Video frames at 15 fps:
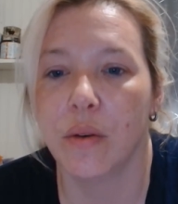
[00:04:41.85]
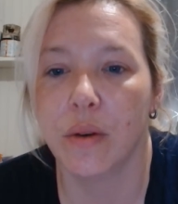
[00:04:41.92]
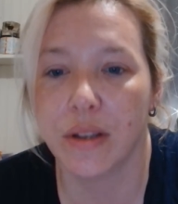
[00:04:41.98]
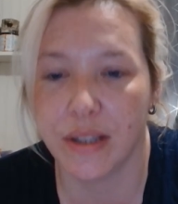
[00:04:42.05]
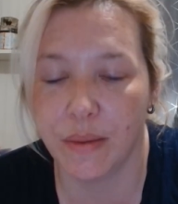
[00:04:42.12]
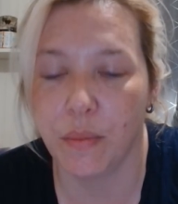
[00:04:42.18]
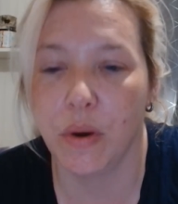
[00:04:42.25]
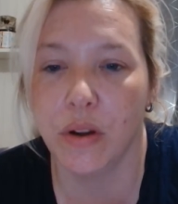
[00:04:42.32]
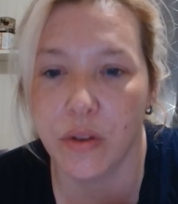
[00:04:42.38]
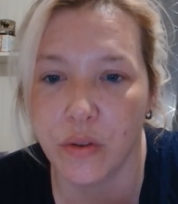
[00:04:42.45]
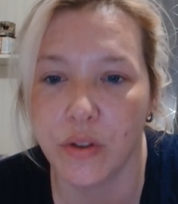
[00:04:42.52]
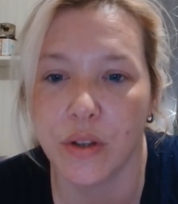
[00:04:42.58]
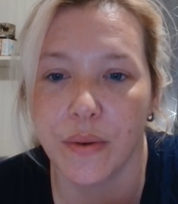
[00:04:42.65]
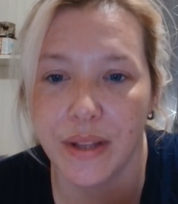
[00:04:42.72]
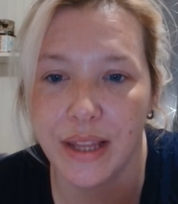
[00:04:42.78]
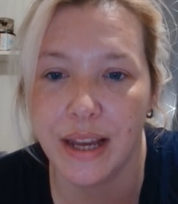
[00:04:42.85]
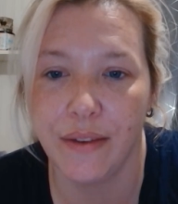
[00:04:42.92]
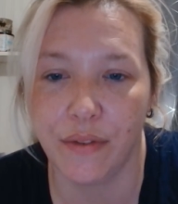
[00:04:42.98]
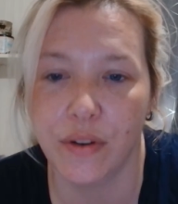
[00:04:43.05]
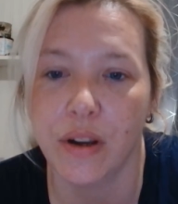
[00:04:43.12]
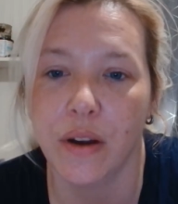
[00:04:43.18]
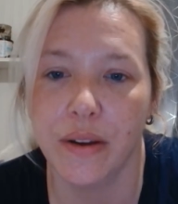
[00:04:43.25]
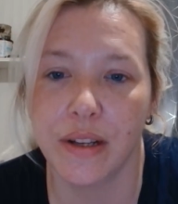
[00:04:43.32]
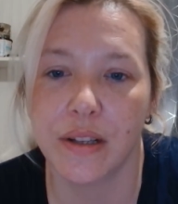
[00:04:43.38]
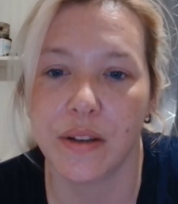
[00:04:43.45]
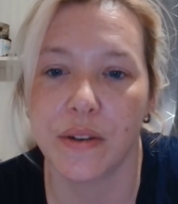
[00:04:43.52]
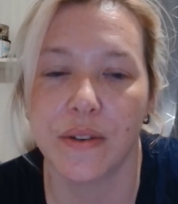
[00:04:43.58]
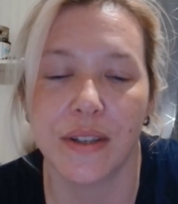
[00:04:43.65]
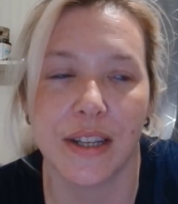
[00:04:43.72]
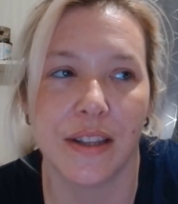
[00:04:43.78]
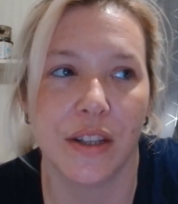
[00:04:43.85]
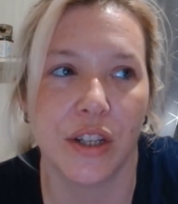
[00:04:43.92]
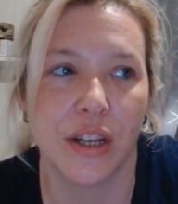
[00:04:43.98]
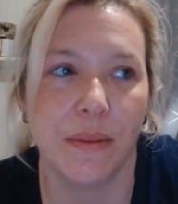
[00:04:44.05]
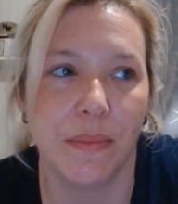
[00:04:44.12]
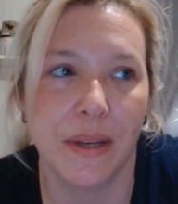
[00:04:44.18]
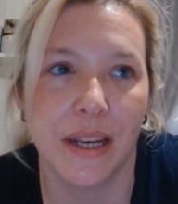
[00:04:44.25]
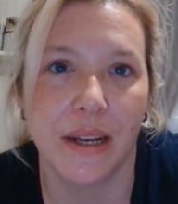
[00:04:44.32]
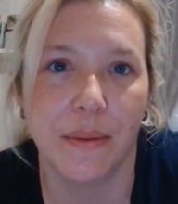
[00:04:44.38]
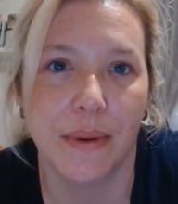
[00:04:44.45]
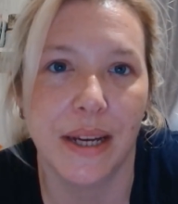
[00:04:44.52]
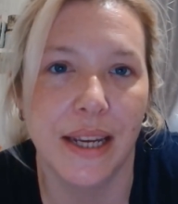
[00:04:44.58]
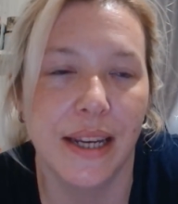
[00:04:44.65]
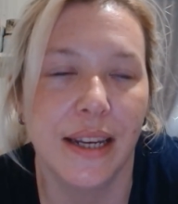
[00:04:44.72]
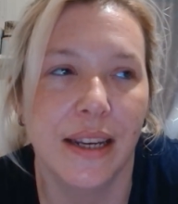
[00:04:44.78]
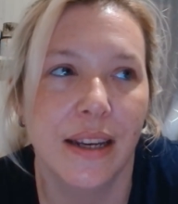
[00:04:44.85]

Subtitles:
said, while you're doing that, if you're going to contact the GP anyway,